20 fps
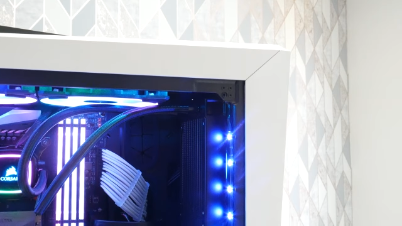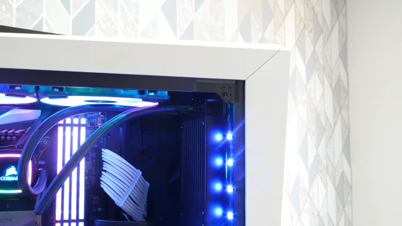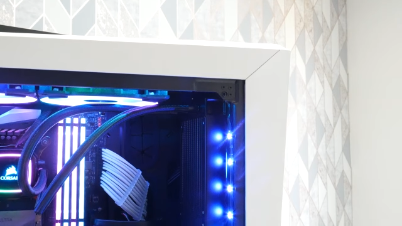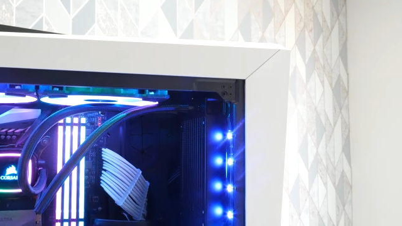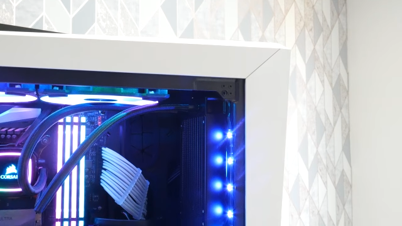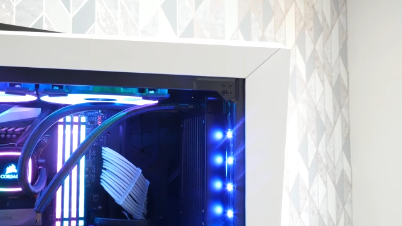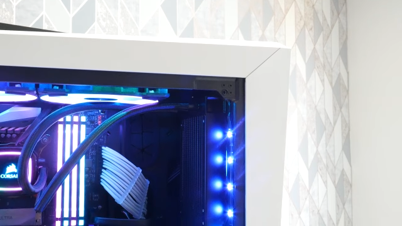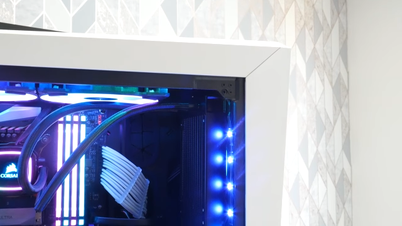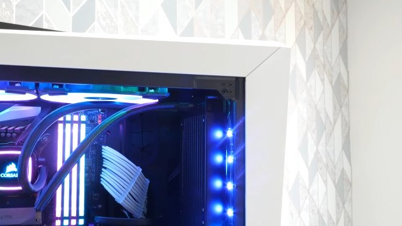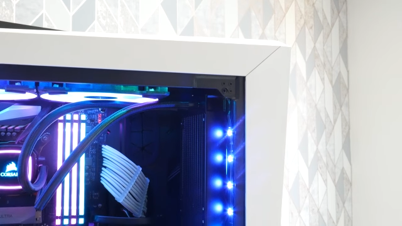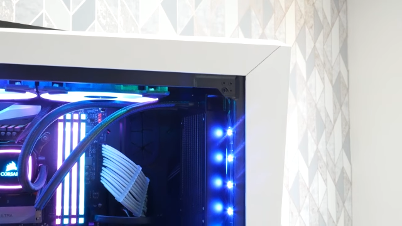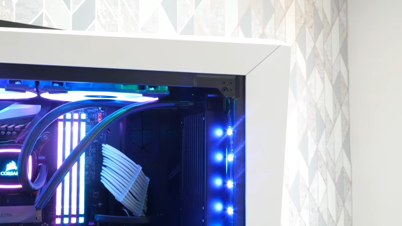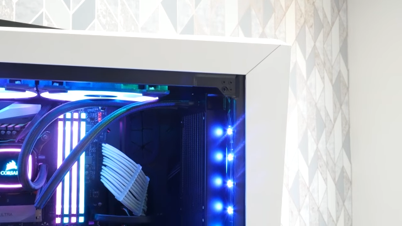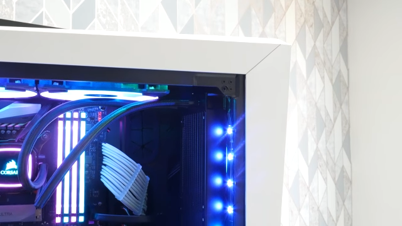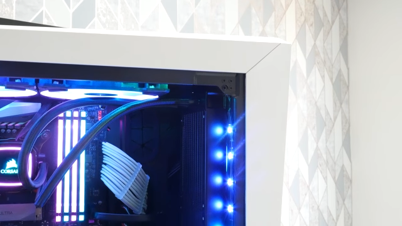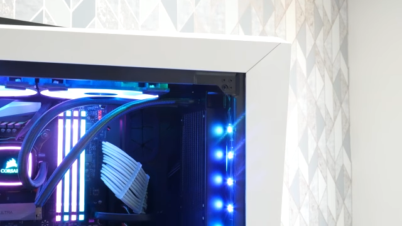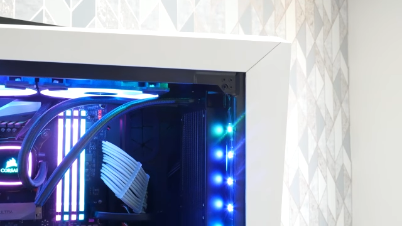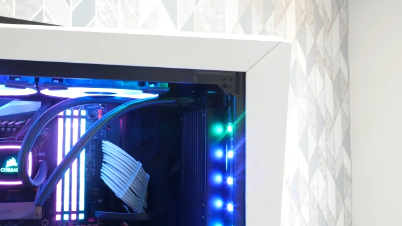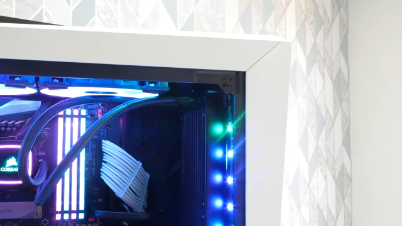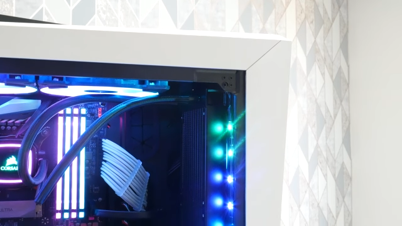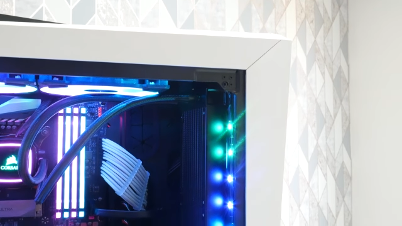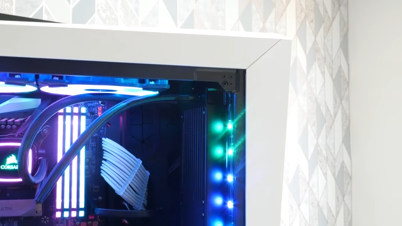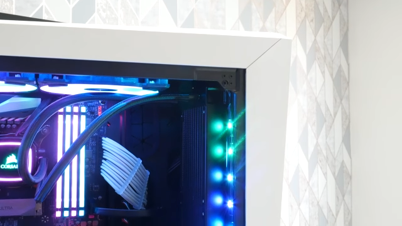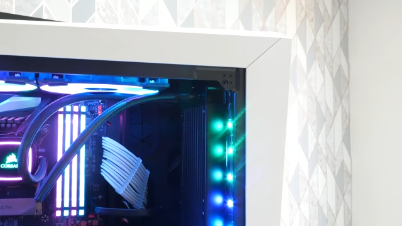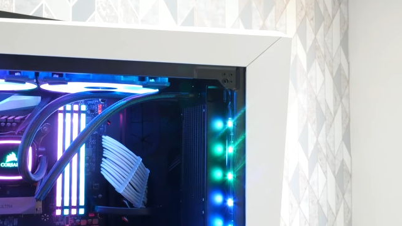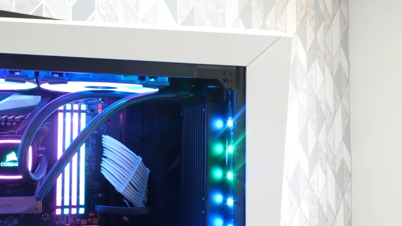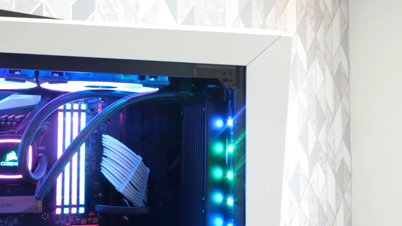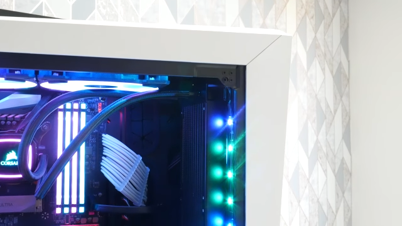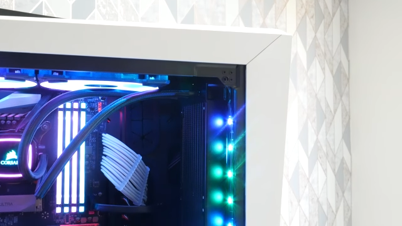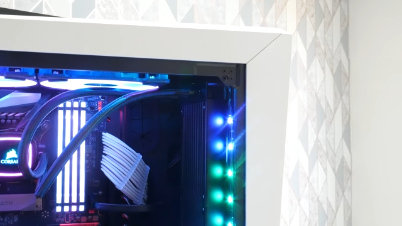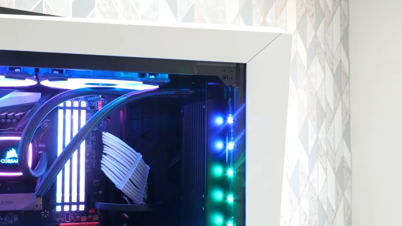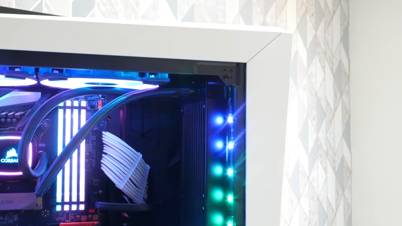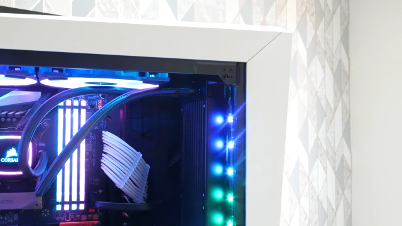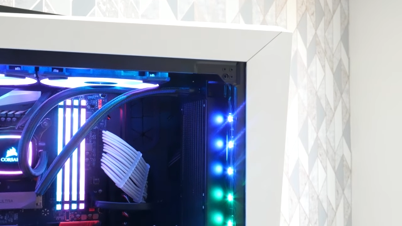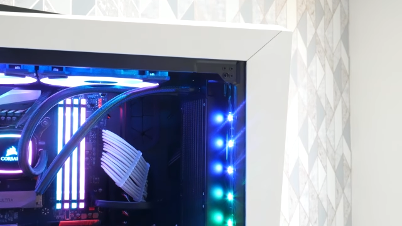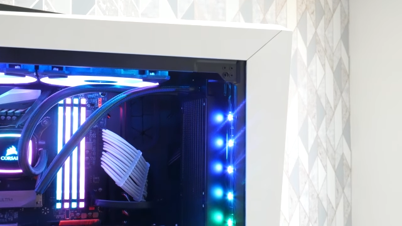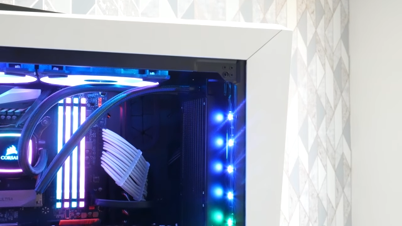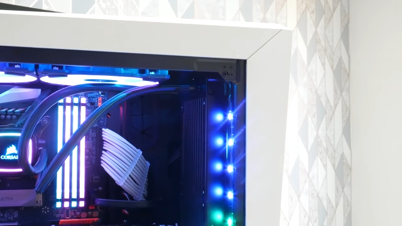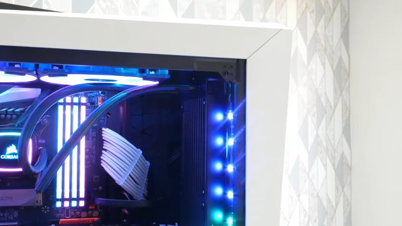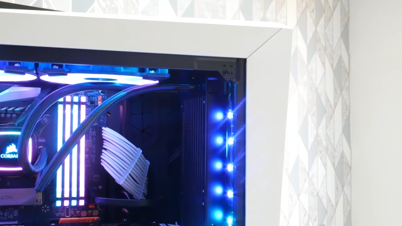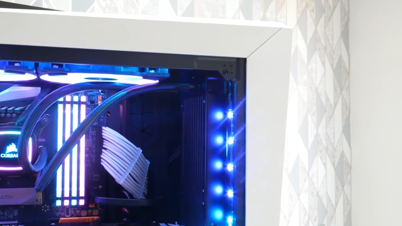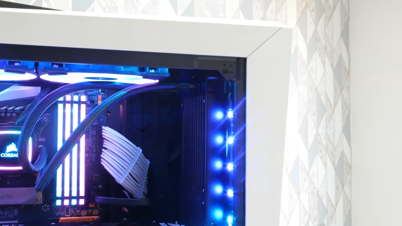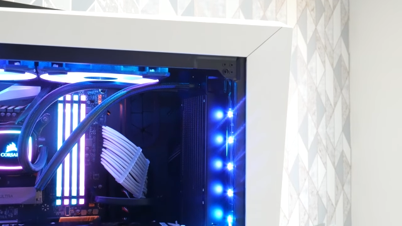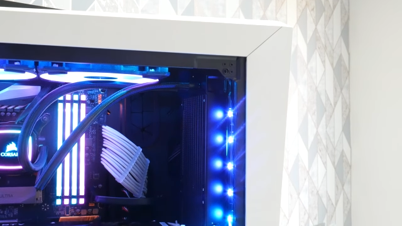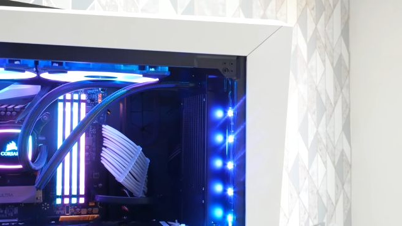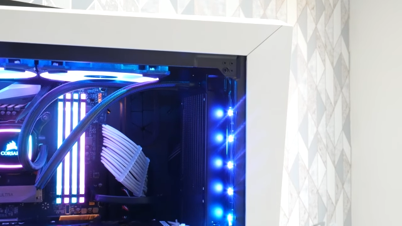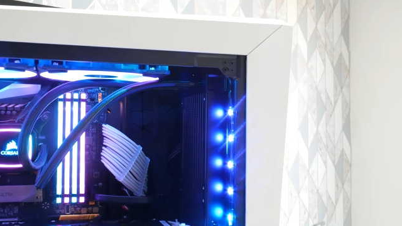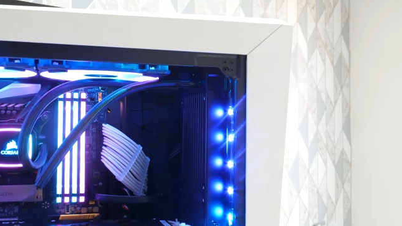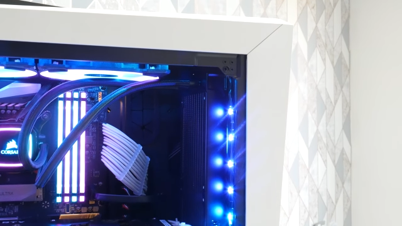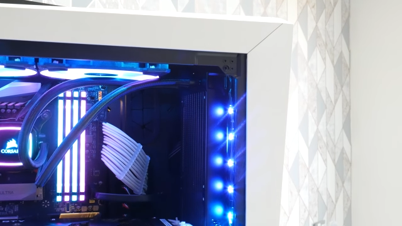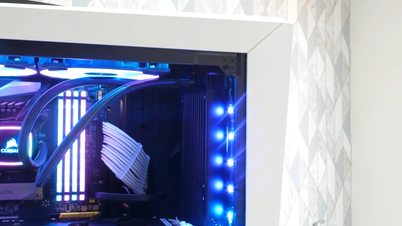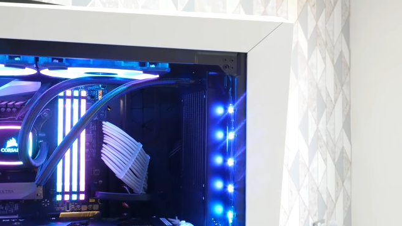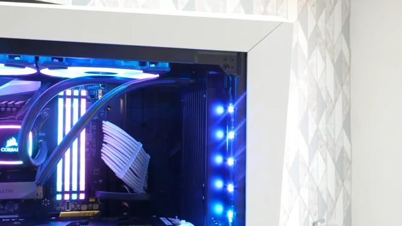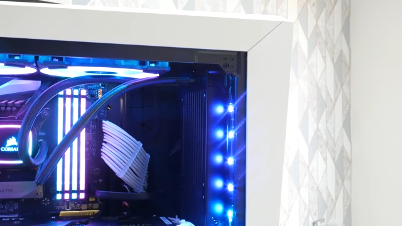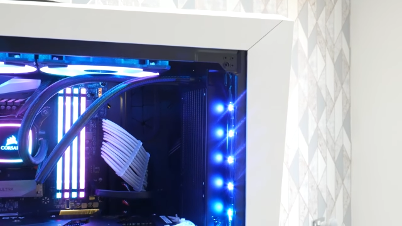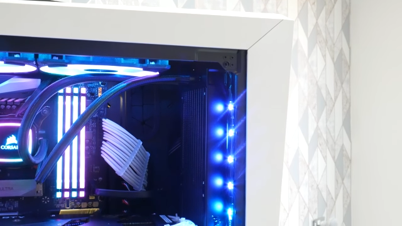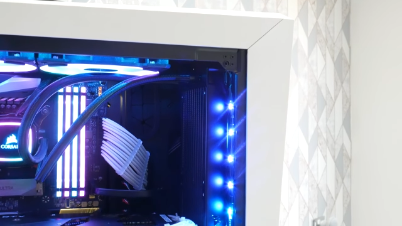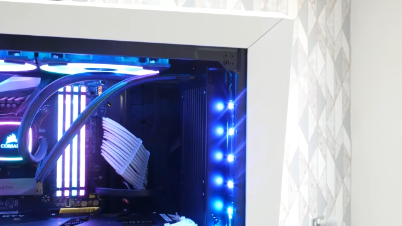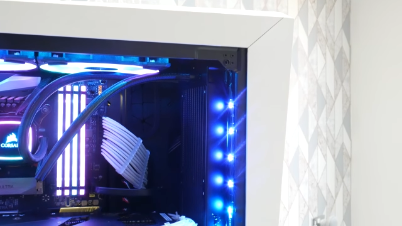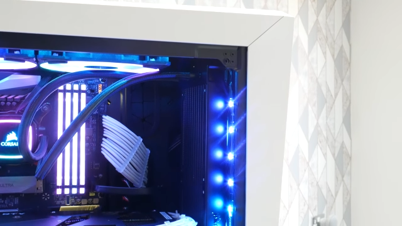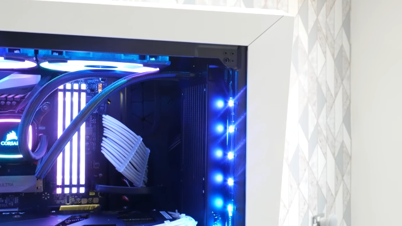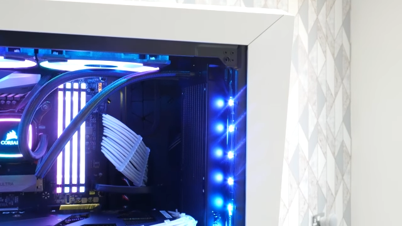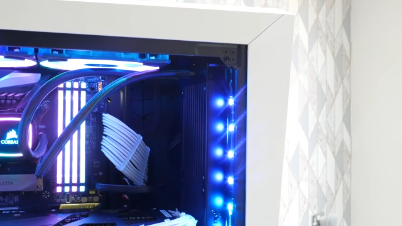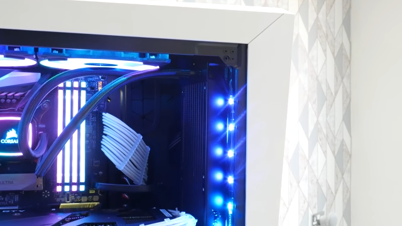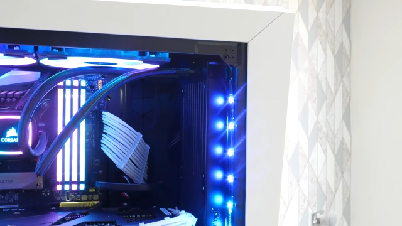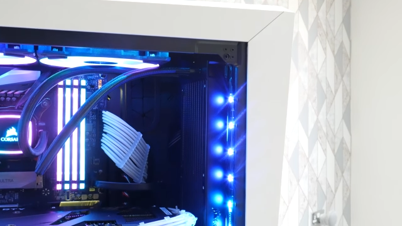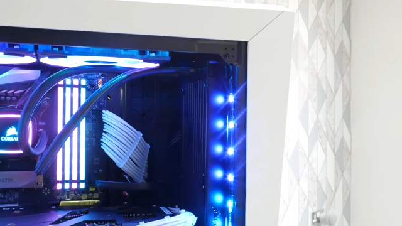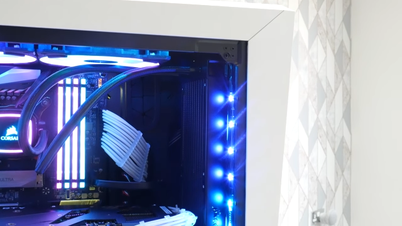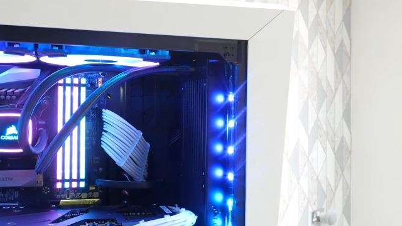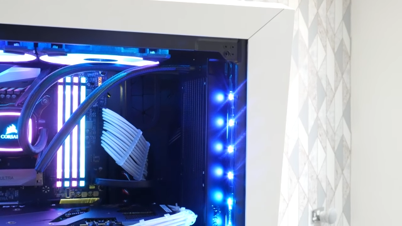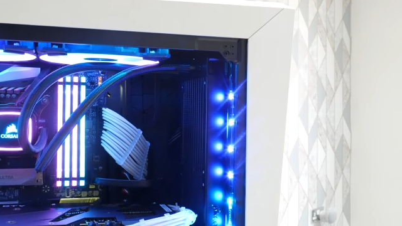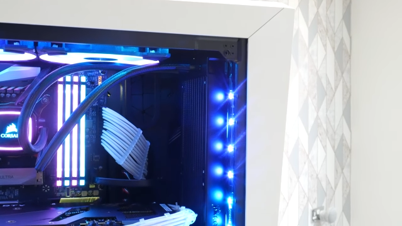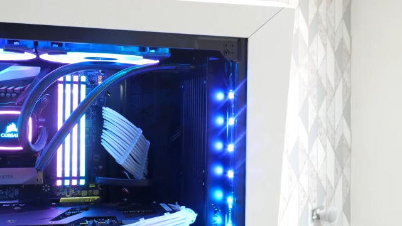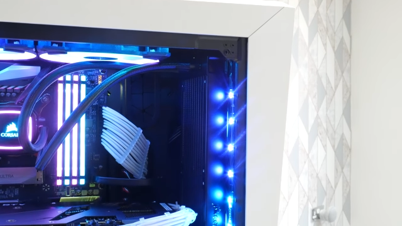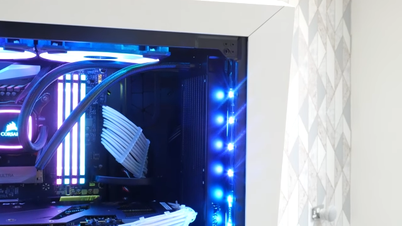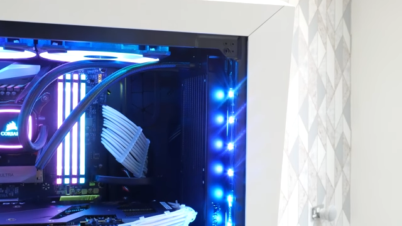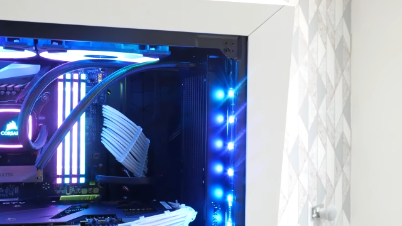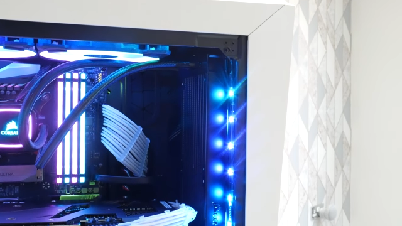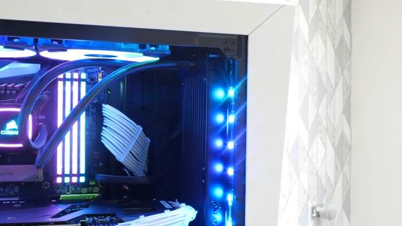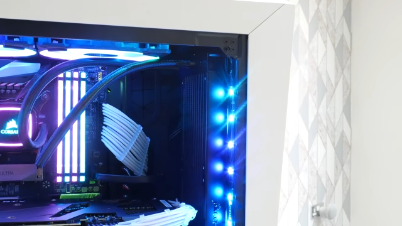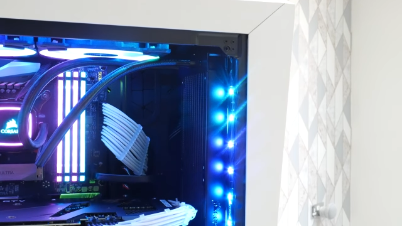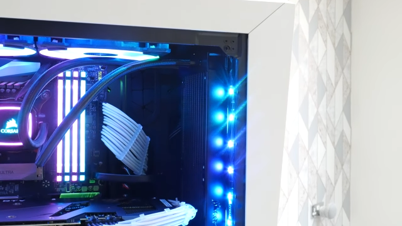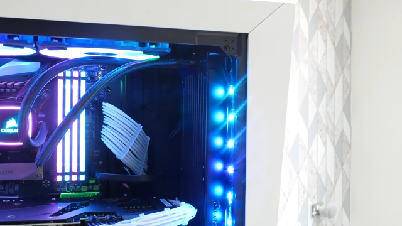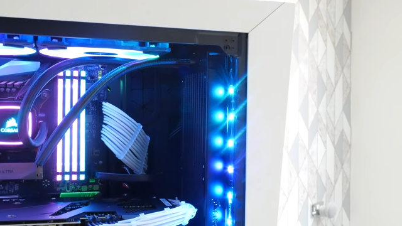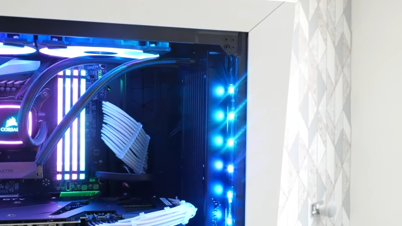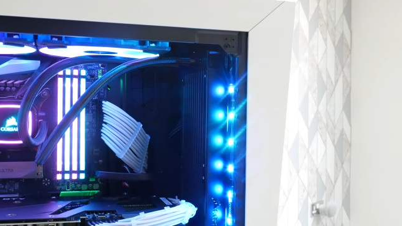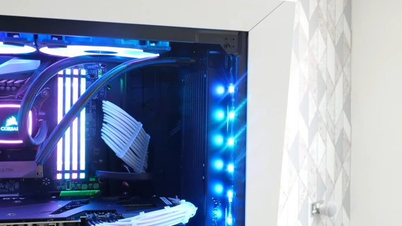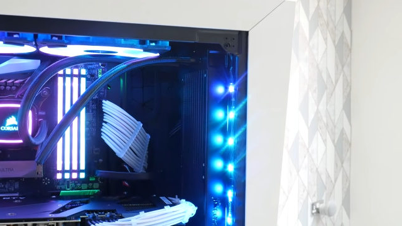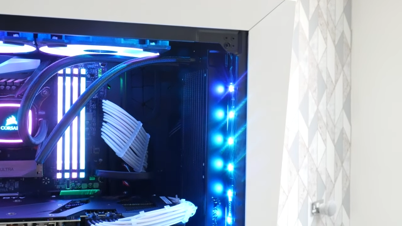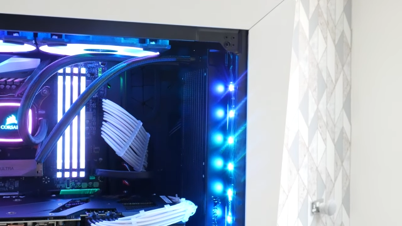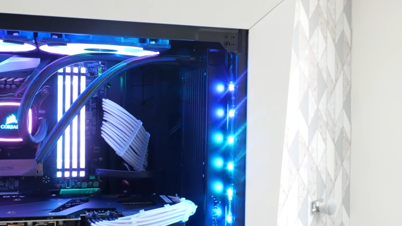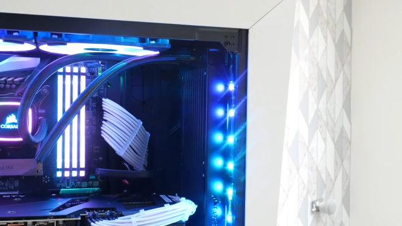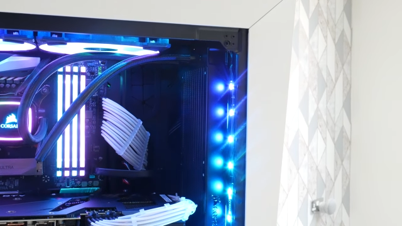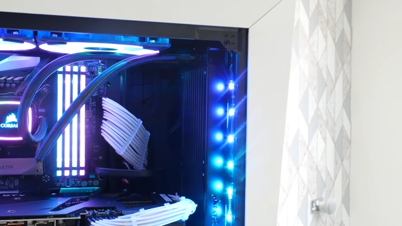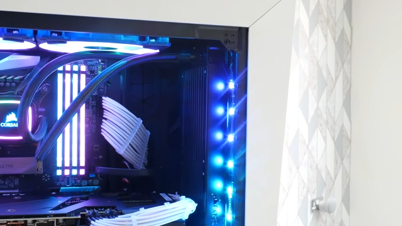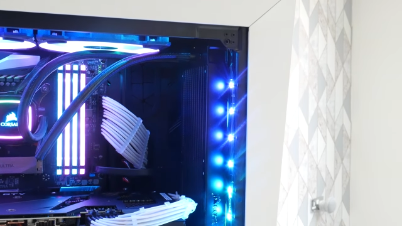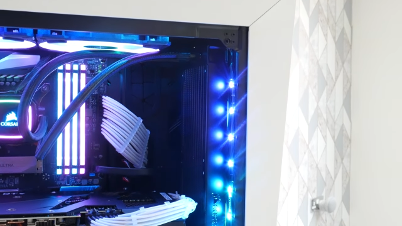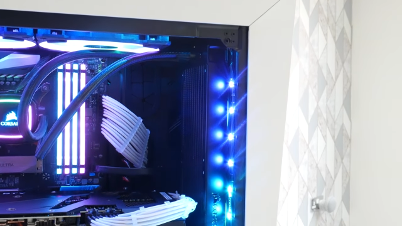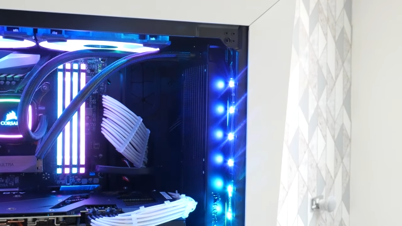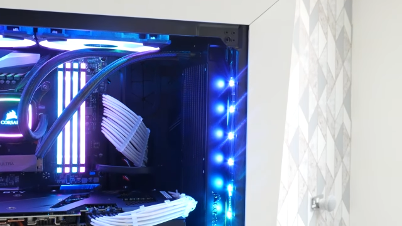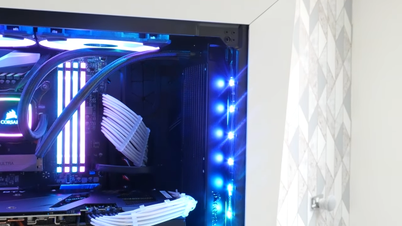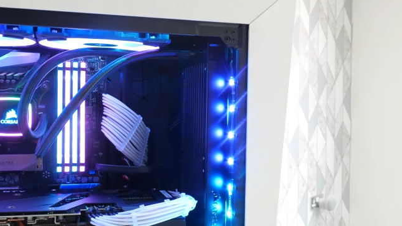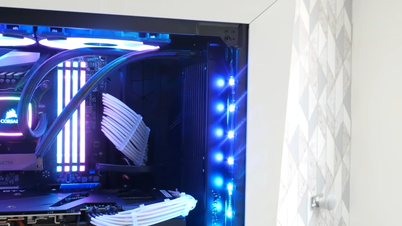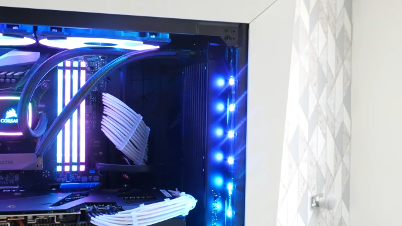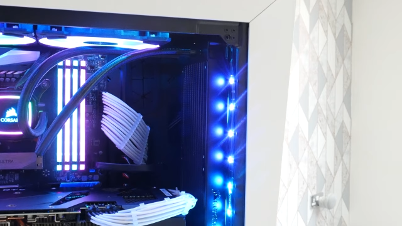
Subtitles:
(no speaker visible)